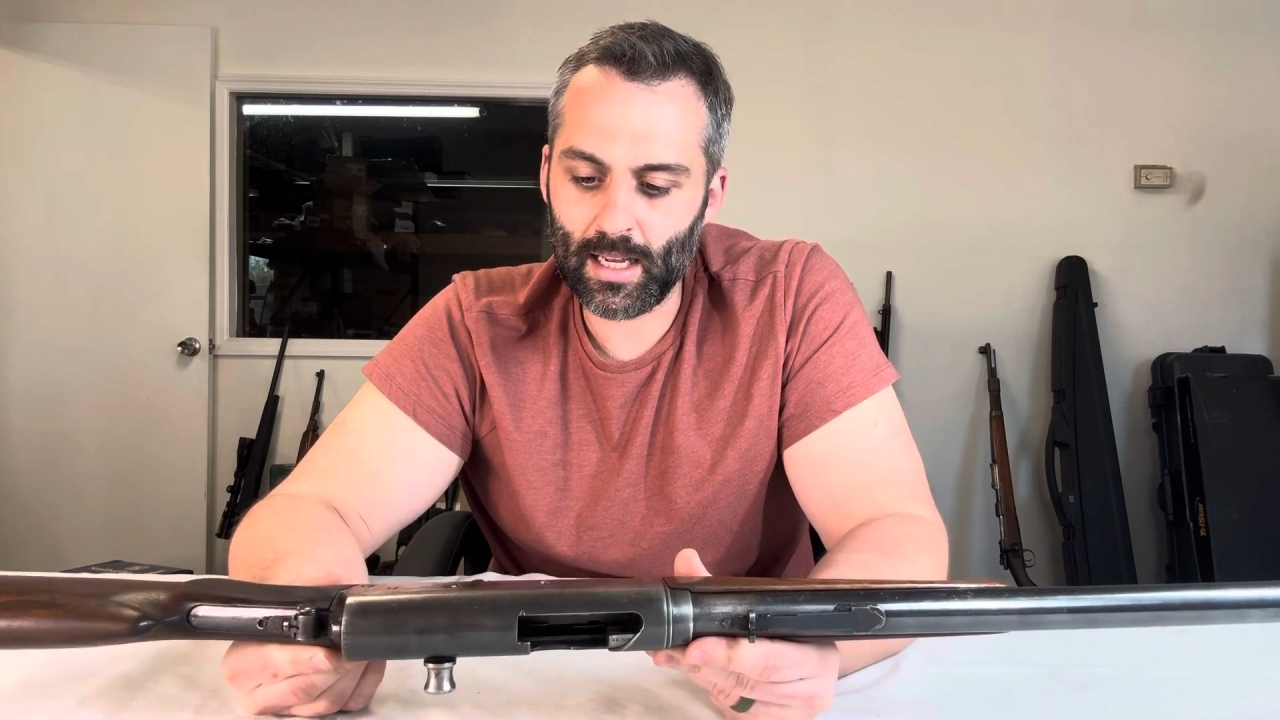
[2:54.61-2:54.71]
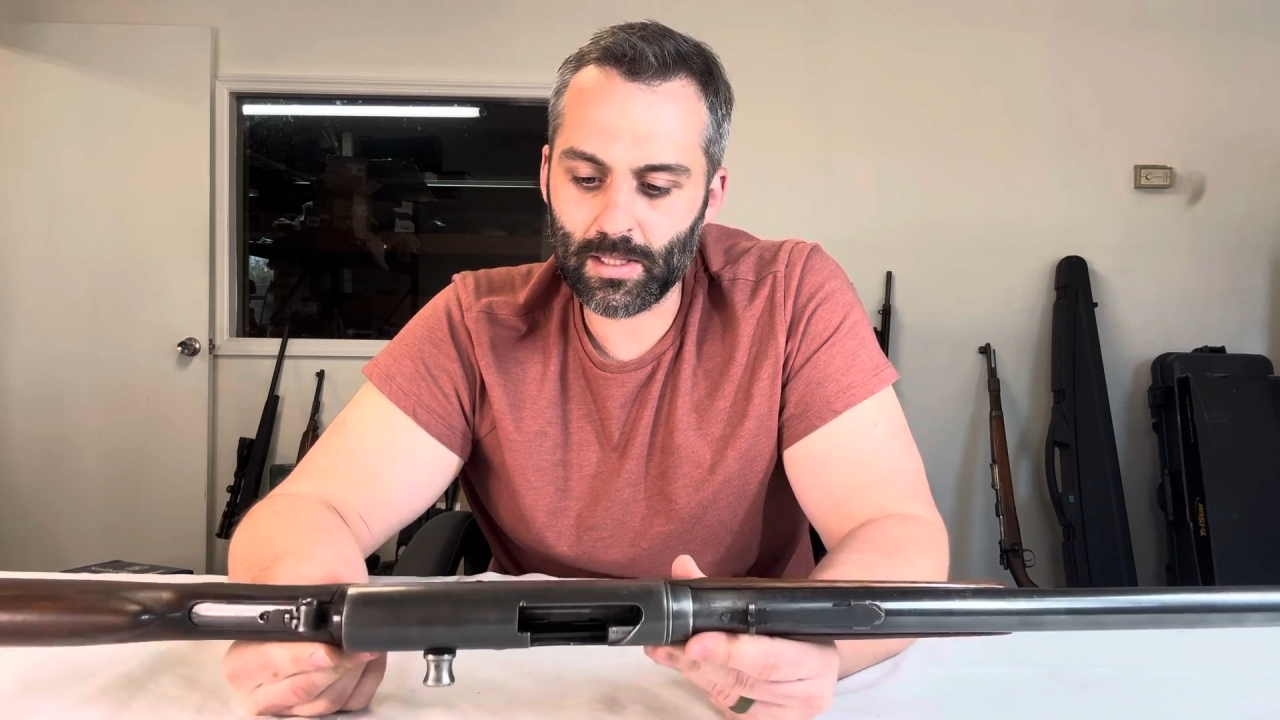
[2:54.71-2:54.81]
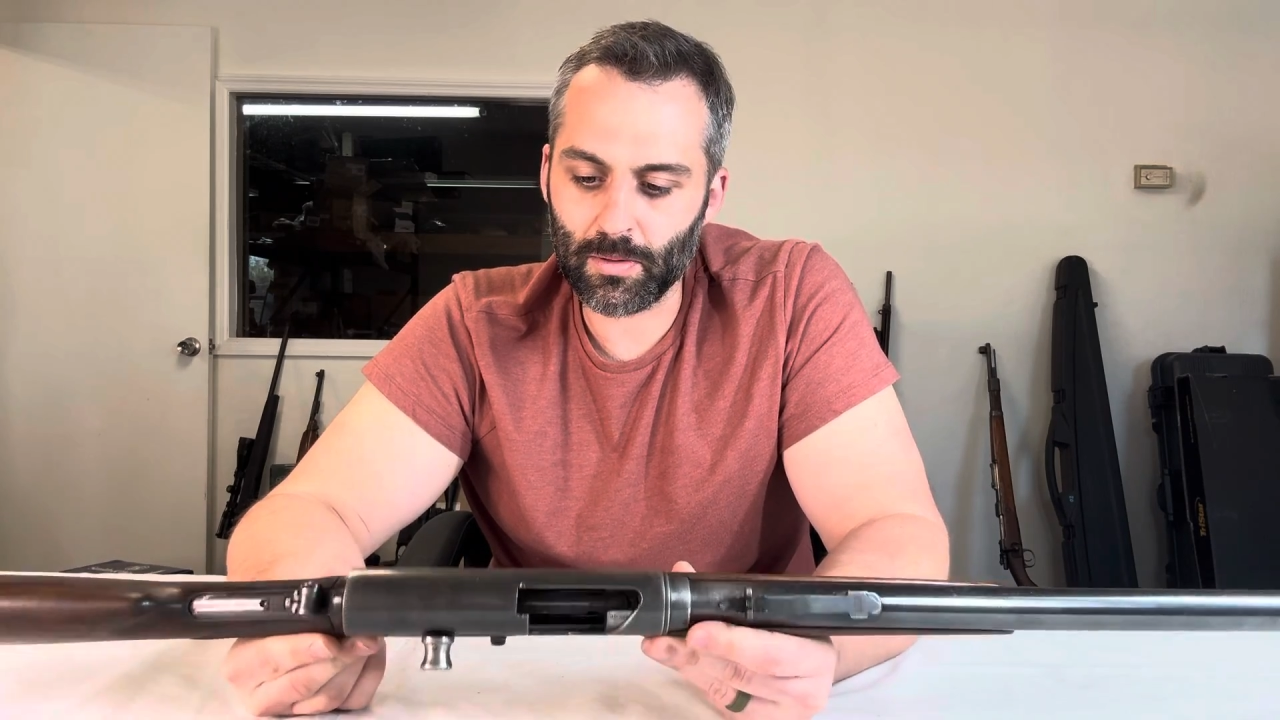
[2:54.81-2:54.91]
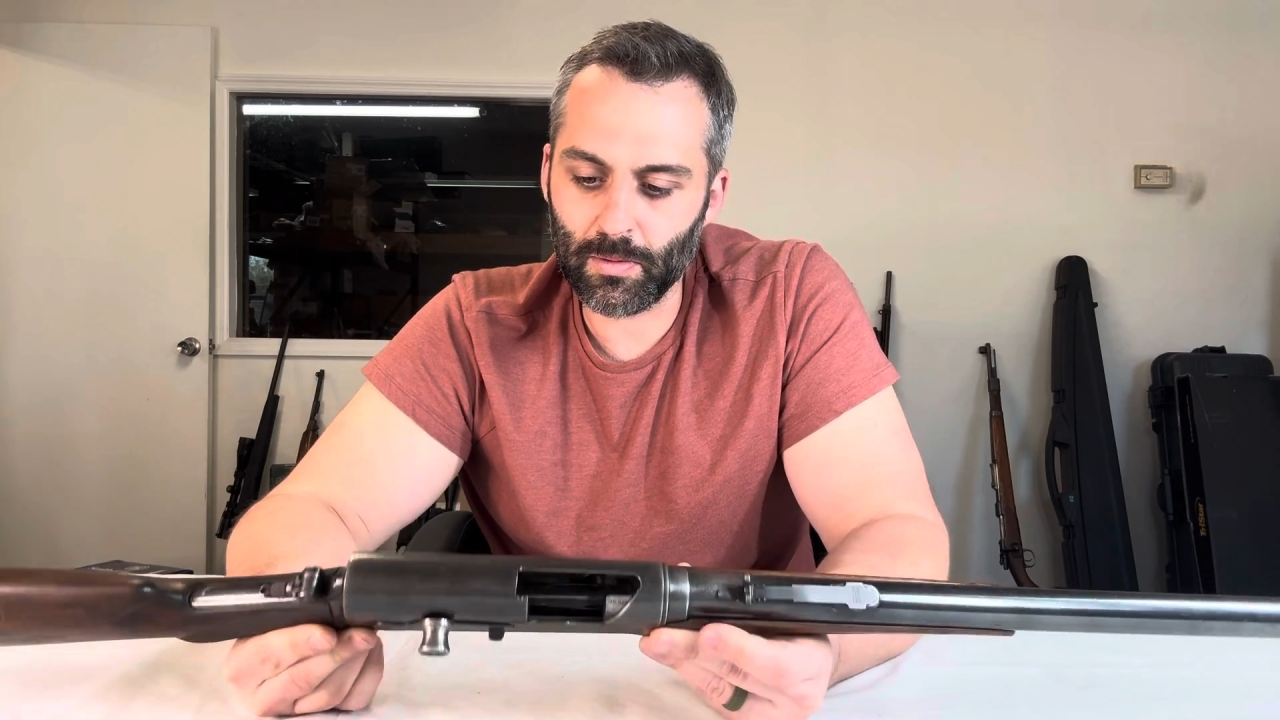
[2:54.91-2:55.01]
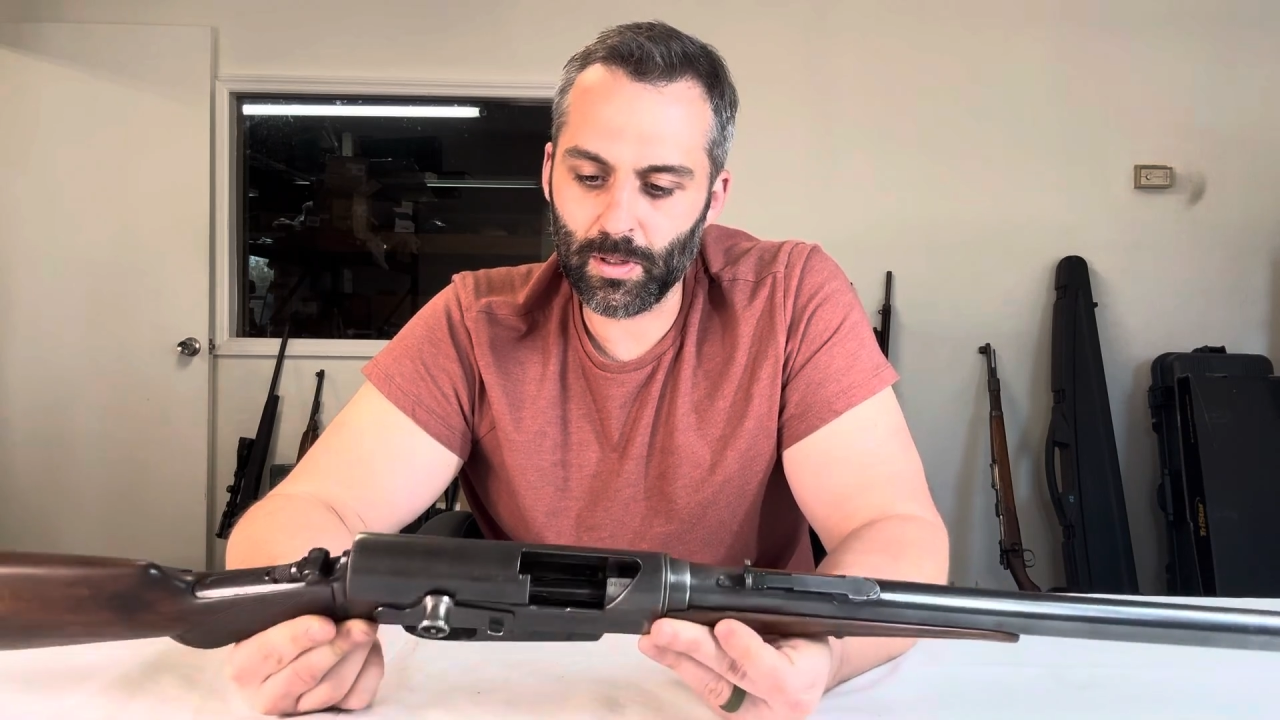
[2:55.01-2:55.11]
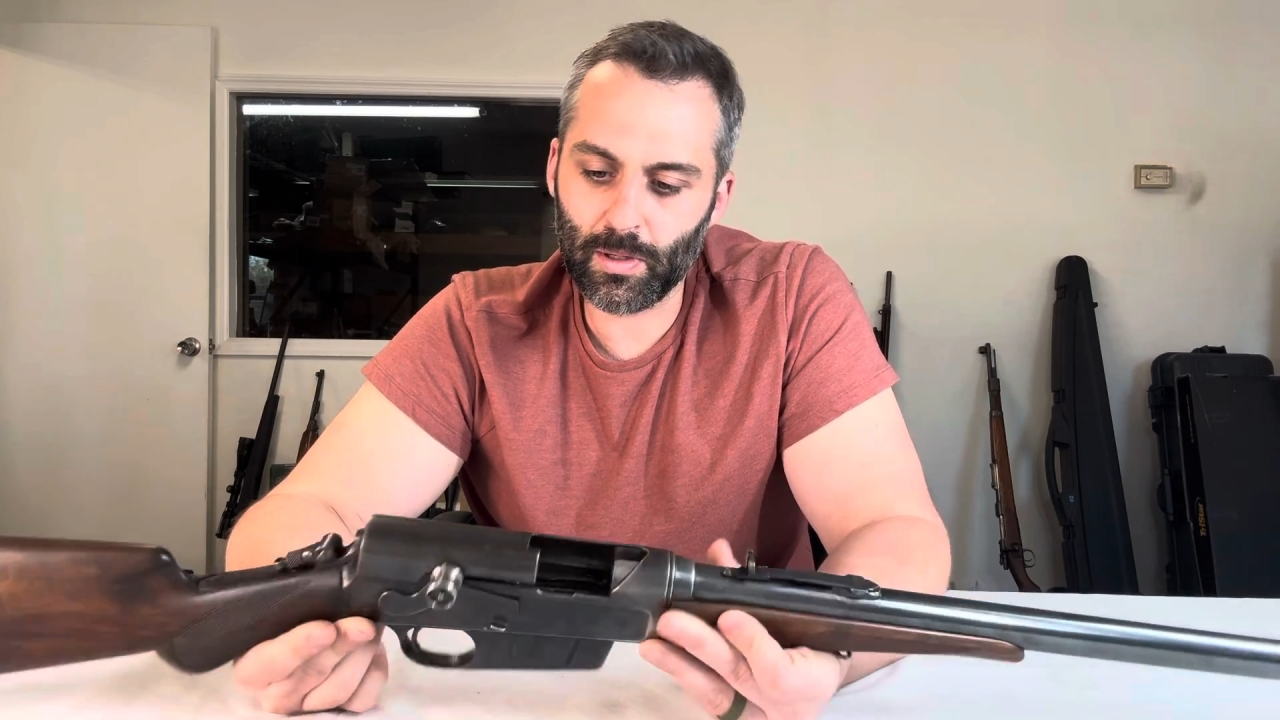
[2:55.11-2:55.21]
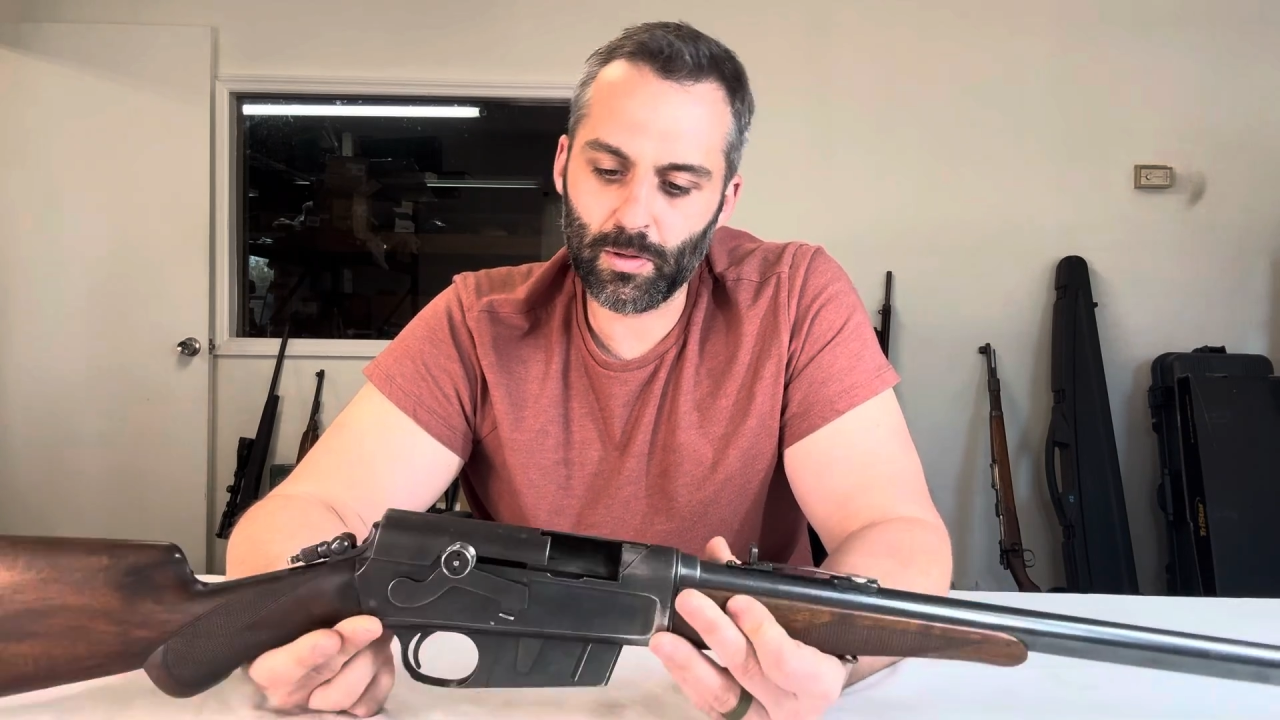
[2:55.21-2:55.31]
it's a really